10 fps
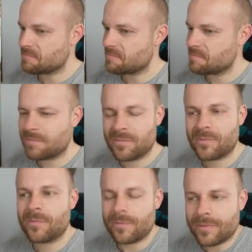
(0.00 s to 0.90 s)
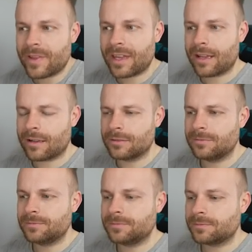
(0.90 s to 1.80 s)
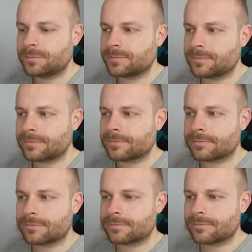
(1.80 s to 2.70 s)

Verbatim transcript: Hello, boss. I finished. Well, you finished